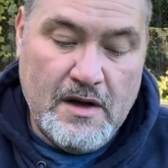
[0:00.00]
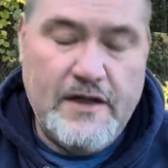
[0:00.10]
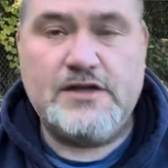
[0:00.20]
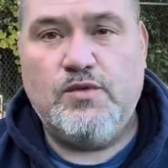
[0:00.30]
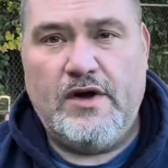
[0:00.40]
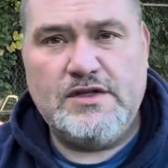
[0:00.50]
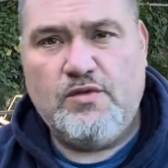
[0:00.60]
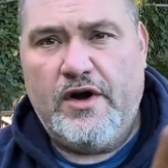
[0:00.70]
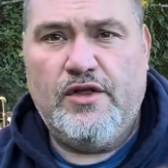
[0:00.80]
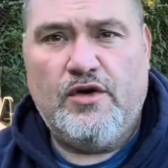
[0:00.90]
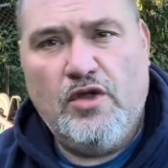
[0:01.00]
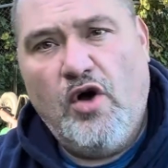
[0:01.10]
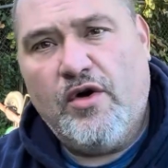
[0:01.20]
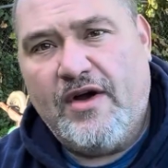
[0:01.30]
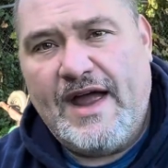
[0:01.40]
This one's one of their
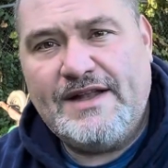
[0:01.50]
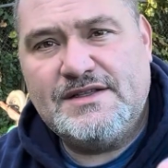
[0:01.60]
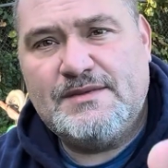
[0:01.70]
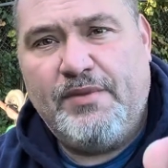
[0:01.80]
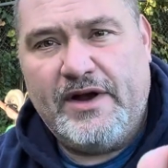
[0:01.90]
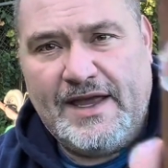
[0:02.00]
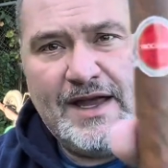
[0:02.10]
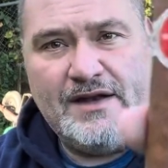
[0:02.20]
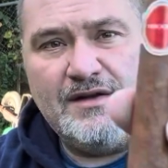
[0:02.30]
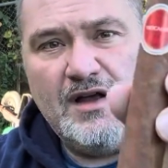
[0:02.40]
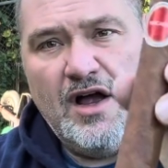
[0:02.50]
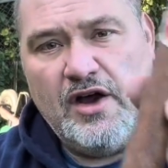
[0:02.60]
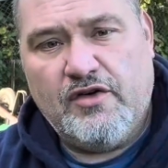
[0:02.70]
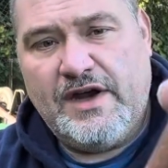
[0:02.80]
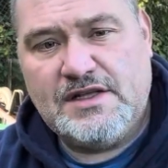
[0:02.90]
lower ends, but again, a
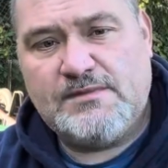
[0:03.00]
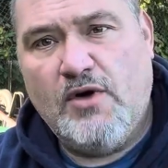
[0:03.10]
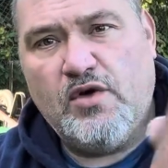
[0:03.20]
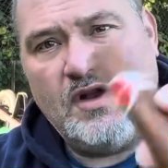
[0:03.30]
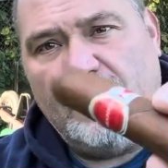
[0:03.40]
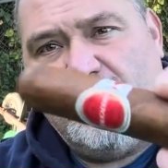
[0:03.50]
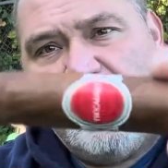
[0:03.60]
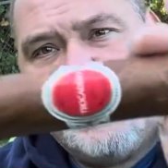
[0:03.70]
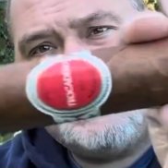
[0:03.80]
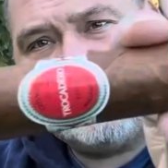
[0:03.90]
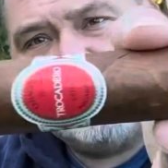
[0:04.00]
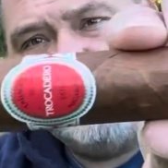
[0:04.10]
great smoke nonetheless.